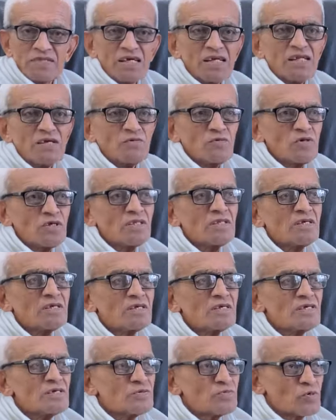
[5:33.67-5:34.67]
then
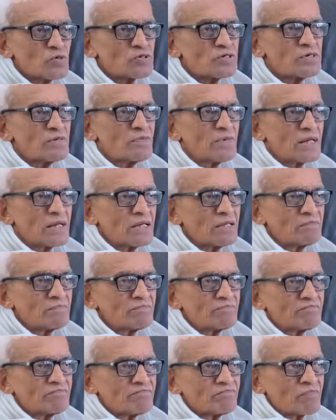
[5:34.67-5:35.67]
everything is possible.
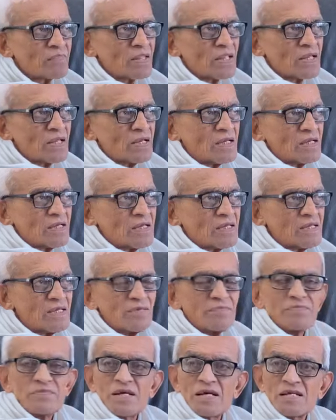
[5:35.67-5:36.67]

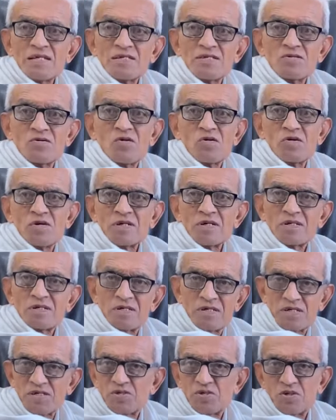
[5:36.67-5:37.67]
If there is God
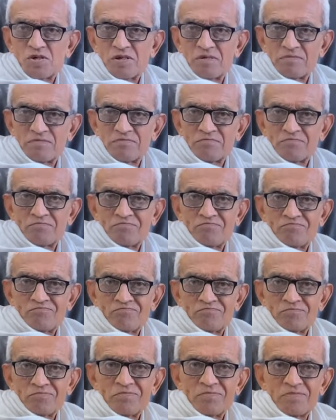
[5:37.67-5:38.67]
touch,
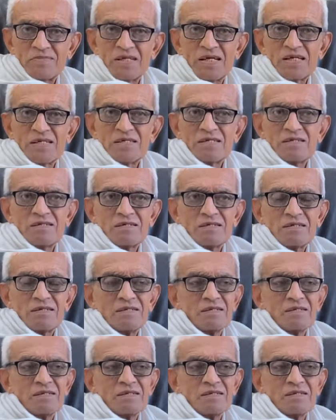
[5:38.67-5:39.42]
then